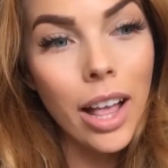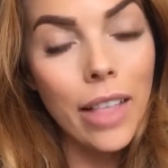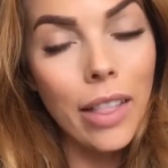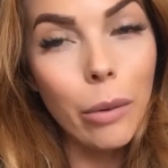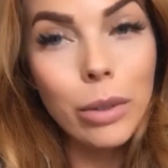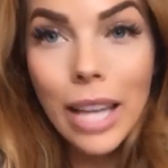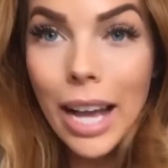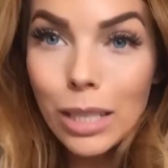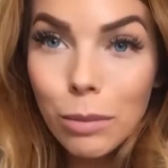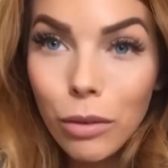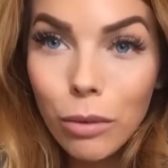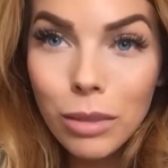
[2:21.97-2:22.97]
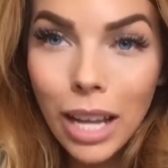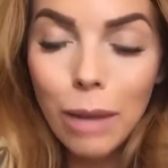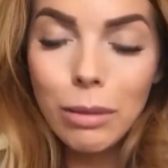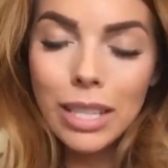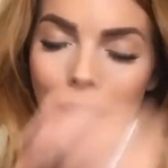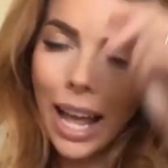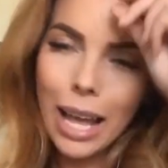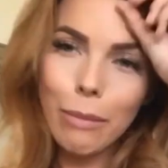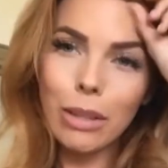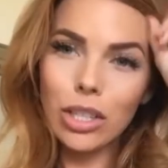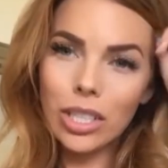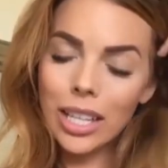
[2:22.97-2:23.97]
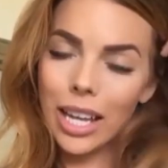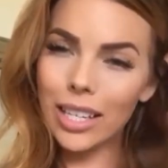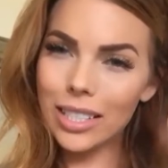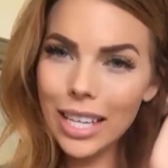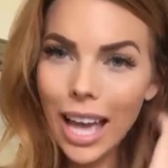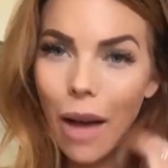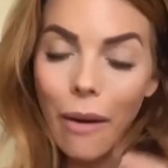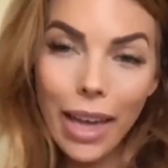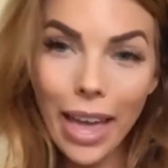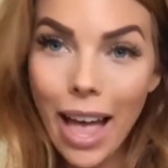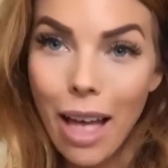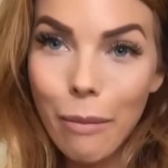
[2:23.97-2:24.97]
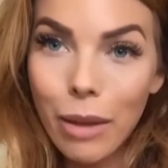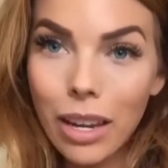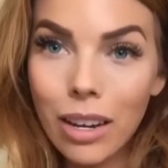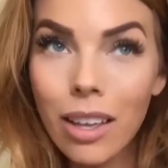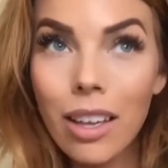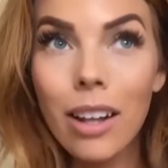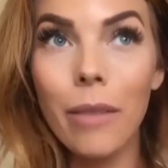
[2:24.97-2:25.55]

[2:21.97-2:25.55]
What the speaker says: and that will text me from time to time and just like see how I am, and